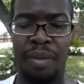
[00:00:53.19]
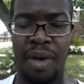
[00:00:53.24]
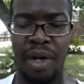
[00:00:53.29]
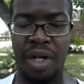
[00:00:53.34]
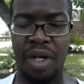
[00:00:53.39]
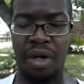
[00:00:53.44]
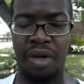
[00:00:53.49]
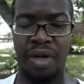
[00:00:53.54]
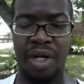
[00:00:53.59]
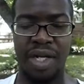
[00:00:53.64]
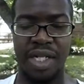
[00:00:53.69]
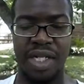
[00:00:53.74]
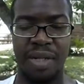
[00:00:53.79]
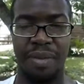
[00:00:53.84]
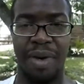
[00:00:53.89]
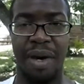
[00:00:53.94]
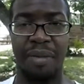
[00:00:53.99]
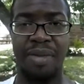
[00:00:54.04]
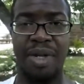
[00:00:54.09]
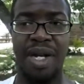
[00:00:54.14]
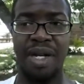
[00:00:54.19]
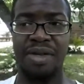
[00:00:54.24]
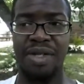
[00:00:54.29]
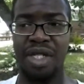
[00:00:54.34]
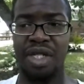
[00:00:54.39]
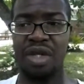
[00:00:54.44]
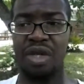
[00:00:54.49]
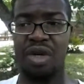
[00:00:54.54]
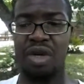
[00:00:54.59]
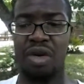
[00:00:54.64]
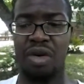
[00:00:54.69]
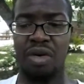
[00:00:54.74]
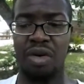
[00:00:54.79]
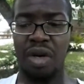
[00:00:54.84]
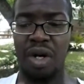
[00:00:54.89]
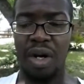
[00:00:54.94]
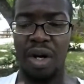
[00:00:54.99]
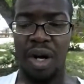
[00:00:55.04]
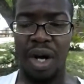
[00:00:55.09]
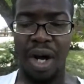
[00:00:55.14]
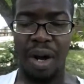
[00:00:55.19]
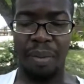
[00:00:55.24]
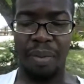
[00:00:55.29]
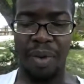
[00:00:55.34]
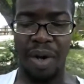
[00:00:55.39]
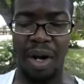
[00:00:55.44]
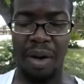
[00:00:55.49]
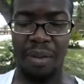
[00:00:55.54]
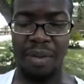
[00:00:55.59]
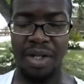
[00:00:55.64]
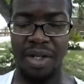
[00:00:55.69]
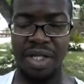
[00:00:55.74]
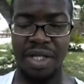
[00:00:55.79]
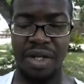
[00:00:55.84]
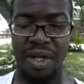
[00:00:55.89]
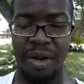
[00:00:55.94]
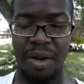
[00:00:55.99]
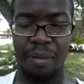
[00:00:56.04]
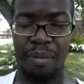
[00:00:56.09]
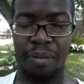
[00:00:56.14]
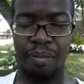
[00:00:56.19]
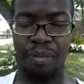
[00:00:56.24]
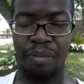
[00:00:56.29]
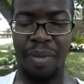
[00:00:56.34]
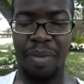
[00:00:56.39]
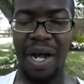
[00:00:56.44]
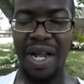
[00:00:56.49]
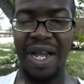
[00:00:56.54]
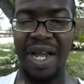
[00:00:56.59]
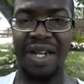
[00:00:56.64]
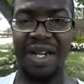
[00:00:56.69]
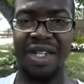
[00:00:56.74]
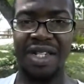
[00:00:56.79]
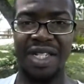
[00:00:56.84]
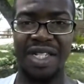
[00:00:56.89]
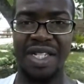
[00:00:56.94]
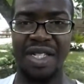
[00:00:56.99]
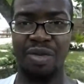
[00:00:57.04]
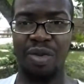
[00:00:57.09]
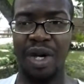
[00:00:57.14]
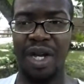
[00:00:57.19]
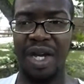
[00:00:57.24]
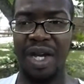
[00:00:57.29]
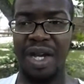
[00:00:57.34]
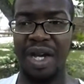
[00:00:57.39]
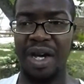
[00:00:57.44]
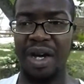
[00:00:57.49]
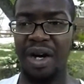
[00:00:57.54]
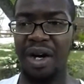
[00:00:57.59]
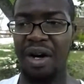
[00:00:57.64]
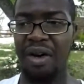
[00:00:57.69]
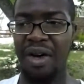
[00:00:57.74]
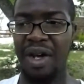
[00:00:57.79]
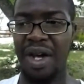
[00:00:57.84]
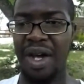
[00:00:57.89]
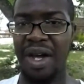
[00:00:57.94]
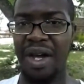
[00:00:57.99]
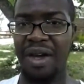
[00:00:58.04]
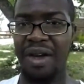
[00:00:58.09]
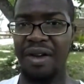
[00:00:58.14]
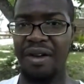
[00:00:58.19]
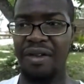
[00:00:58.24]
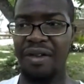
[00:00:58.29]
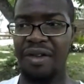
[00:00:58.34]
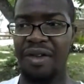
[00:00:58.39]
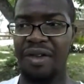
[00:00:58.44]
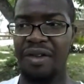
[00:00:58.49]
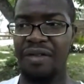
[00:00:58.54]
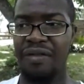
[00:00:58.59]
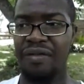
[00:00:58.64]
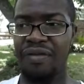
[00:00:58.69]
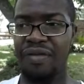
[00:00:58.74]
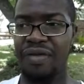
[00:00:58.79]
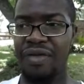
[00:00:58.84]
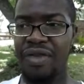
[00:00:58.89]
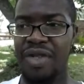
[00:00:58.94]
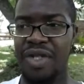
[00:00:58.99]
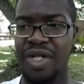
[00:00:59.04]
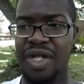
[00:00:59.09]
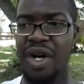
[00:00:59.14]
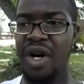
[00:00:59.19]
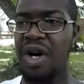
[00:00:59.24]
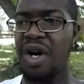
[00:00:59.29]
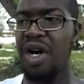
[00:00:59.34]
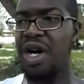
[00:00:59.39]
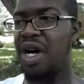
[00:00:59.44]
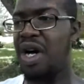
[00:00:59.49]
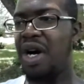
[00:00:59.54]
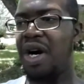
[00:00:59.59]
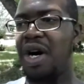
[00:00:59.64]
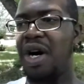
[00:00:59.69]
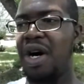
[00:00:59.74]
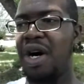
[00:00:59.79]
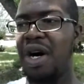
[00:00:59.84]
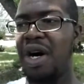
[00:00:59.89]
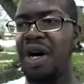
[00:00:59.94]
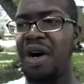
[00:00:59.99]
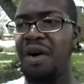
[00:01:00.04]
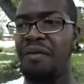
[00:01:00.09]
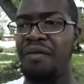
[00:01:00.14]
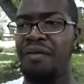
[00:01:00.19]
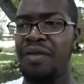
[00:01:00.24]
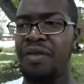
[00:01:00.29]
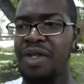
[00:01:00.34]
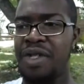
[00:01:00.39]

But you'll get some updates soon, I promise, by the end of this week, okay? I